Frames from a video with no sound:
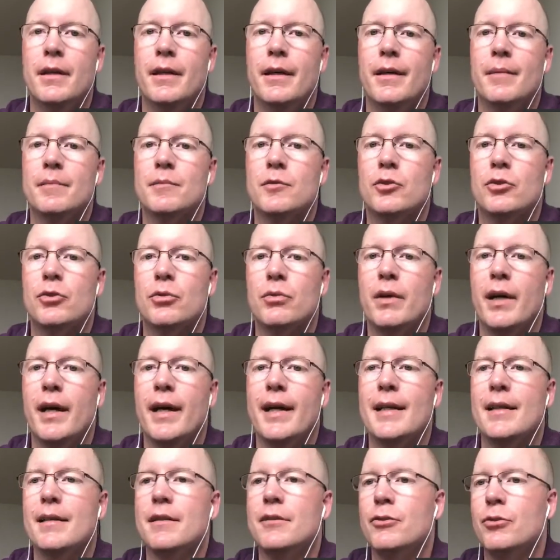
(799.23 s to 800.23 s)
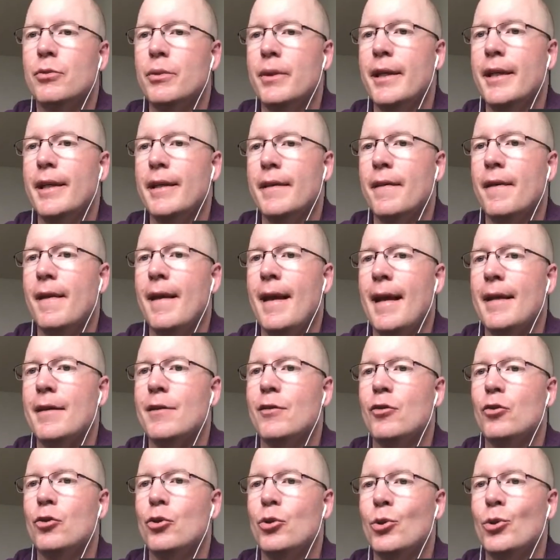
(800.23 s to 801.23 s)
trying to hit that
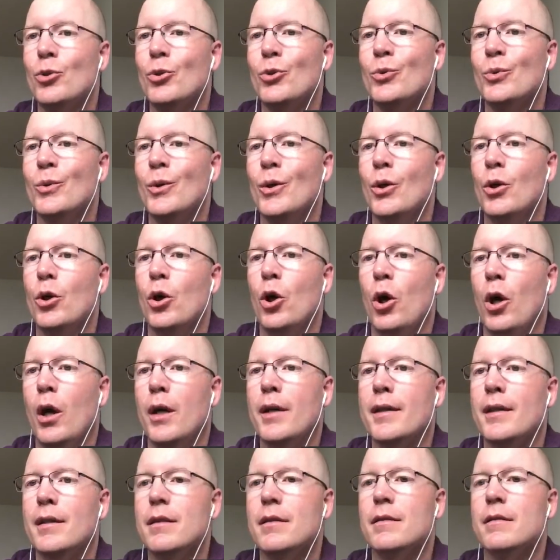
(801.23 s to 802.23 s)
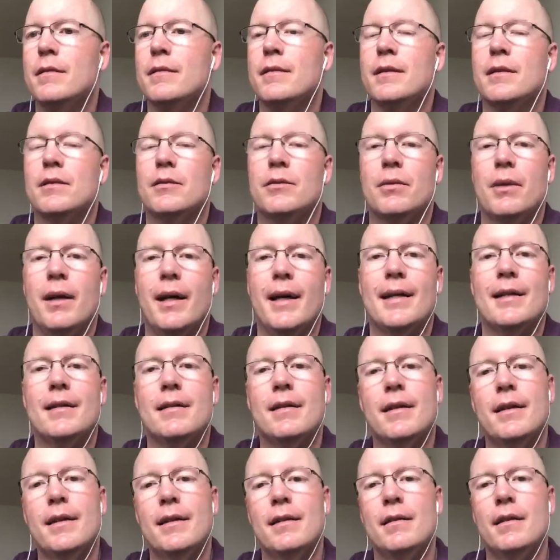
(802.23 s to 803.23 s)
new audience and trying
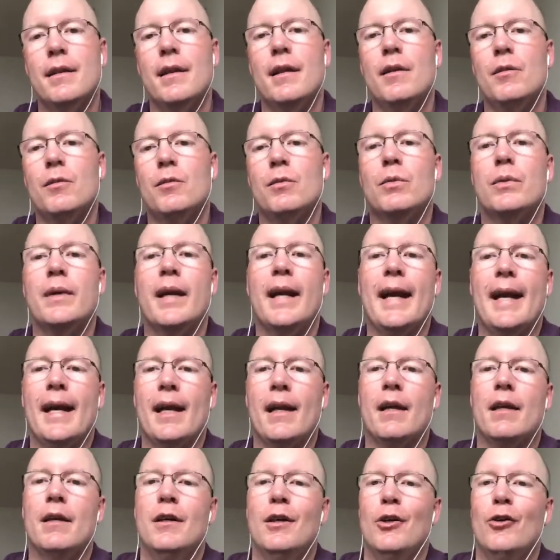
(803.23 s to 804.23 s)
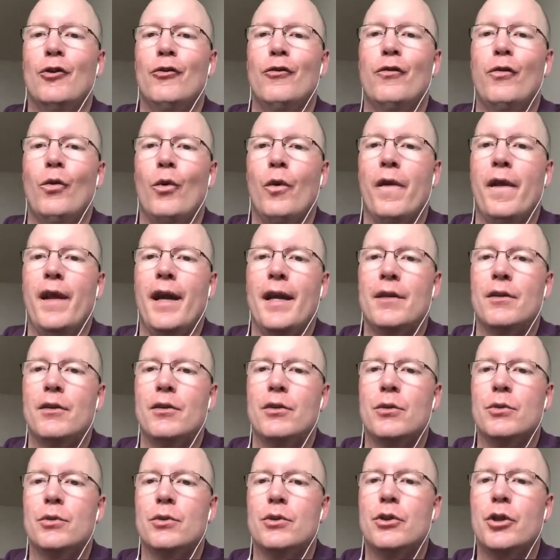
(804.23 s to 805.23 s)
to rank for that
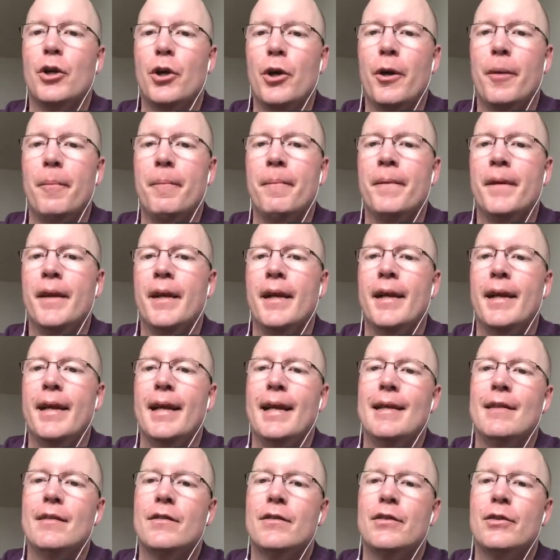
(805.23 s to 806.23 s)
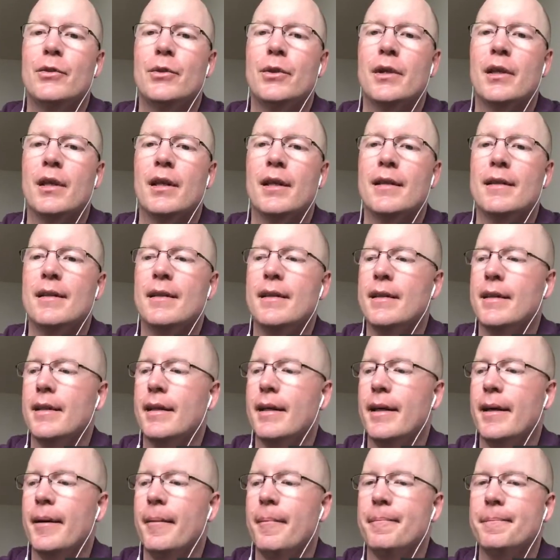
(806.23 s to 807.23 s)
new term. And certainly,
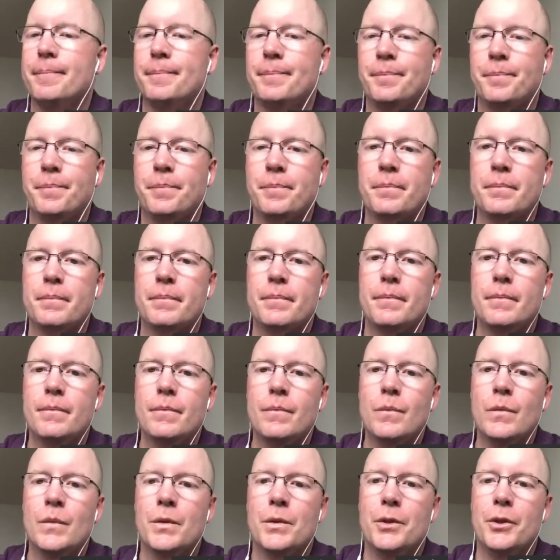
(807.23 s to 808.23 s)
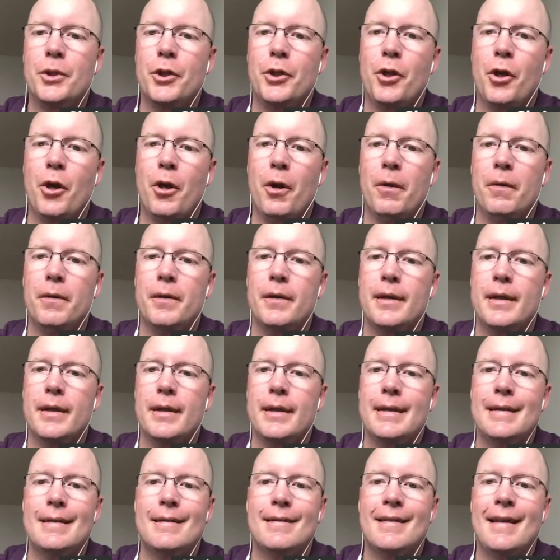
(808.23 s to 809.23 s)

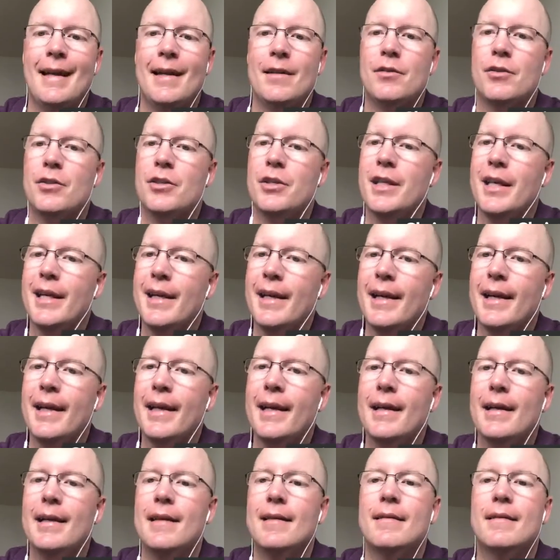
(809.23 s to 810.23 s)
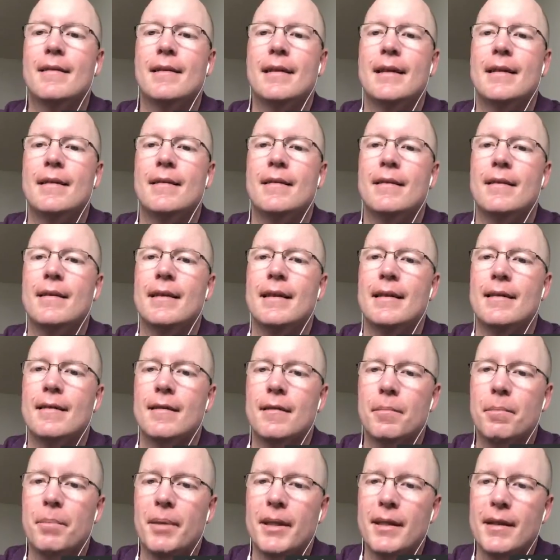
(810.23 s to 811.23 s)
it's not cheating,
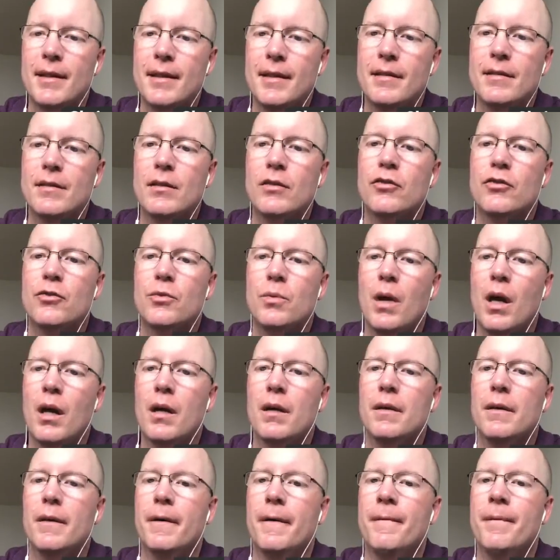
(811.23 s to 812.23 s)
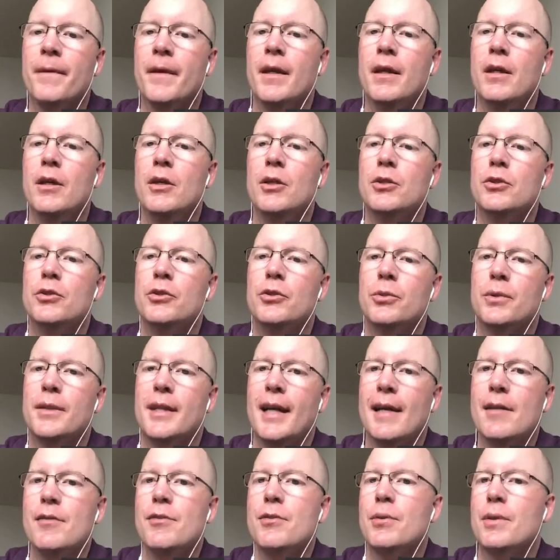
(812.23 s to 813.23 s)
but it is a struggle to
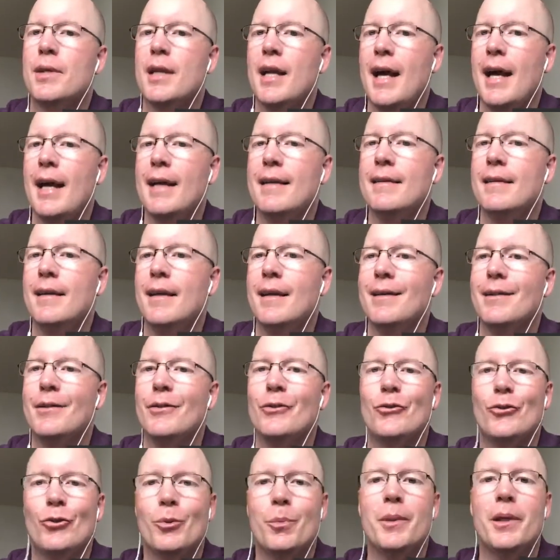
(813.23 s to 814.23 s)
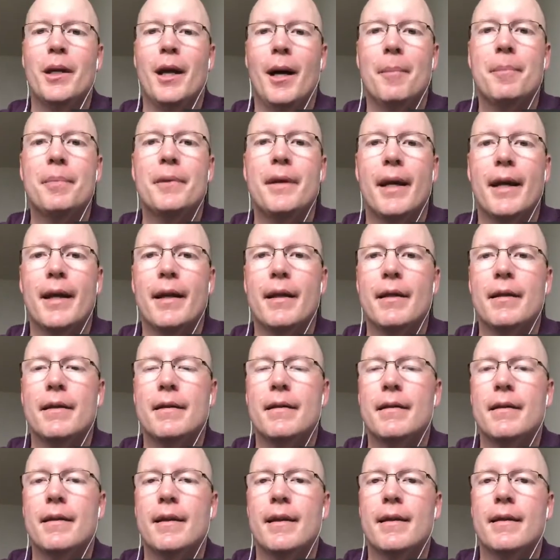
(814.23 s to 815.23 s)
get your content to be
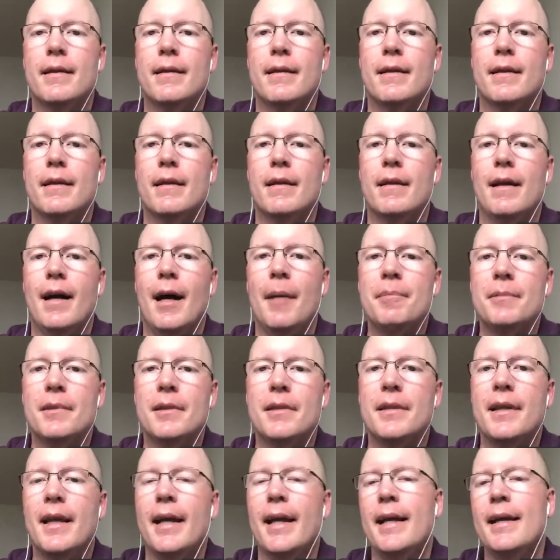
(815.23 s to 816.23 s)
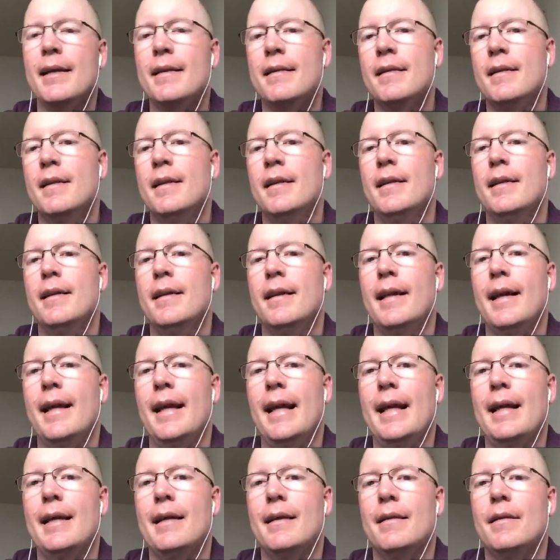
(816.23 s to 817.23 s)
updated and up to date,
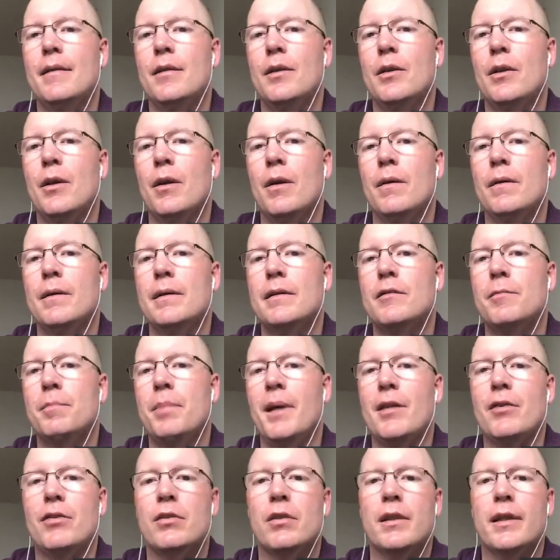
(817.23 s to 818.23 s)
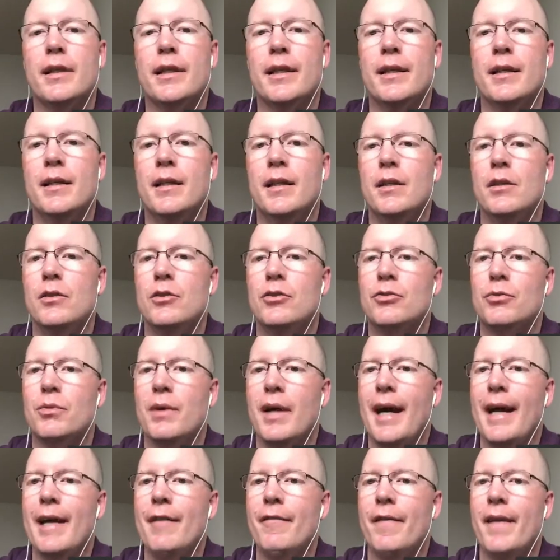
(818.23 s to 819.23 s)
and especially
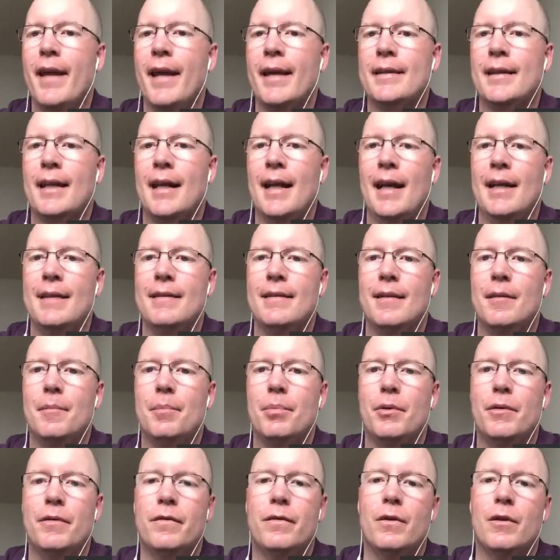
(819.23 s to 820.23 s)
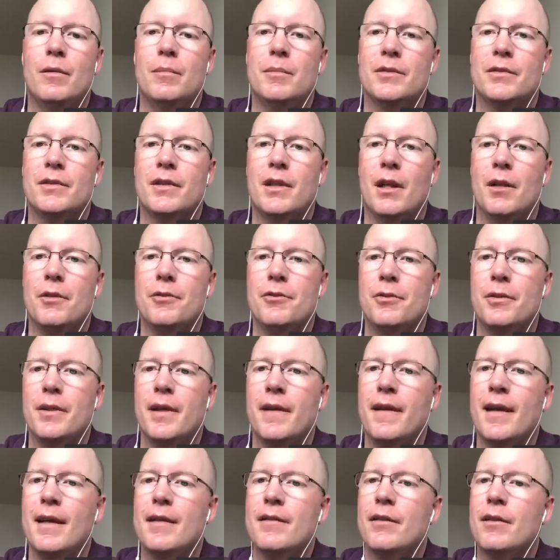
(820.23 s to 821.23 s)
drive that content performance culture.
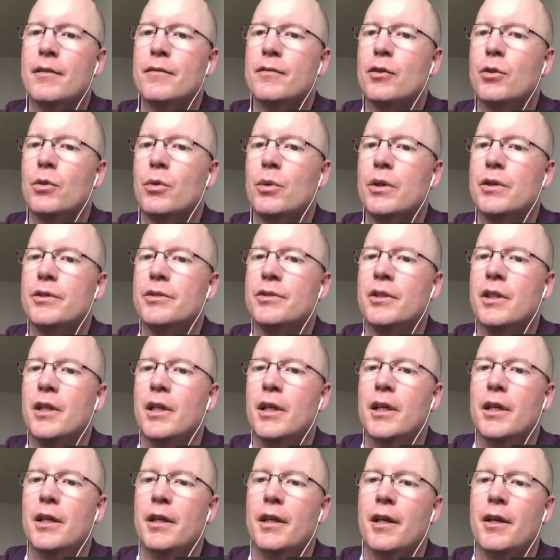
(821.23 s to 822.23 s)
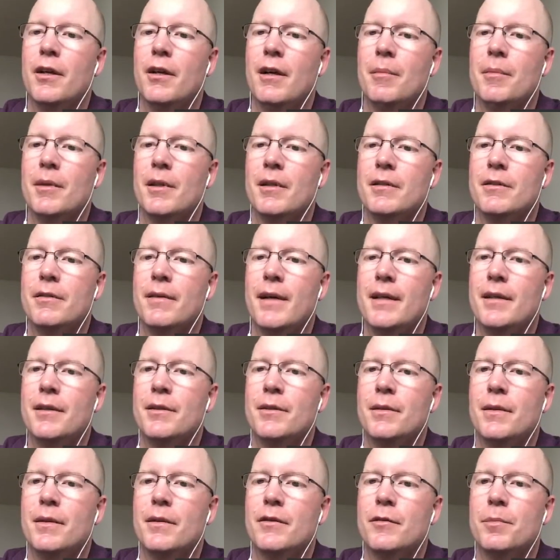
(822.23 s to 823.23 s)
And that's, of course, I'm going to try to
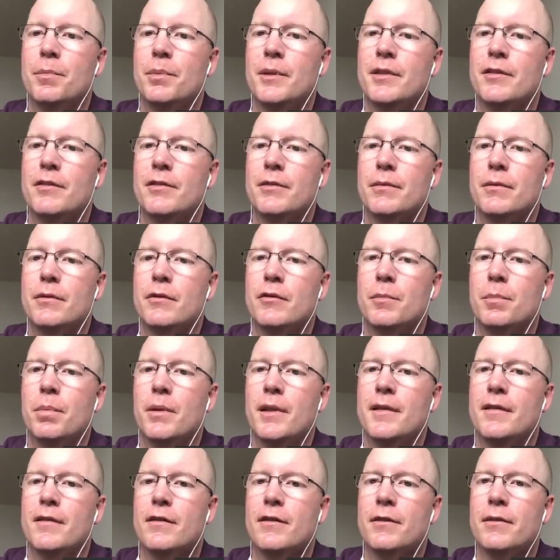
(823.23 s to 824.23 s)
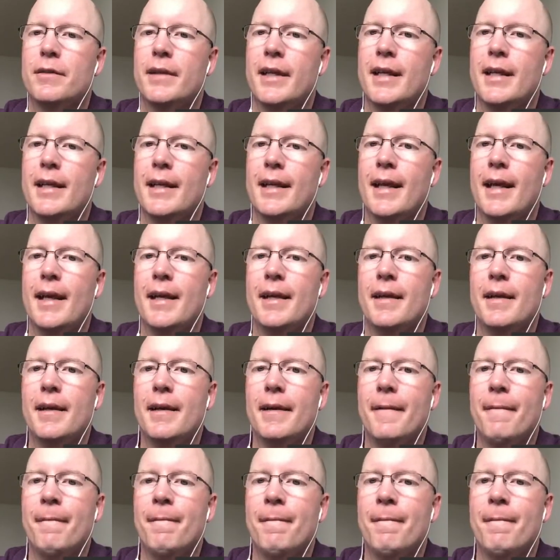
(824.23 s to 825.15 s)
do the split screen again here.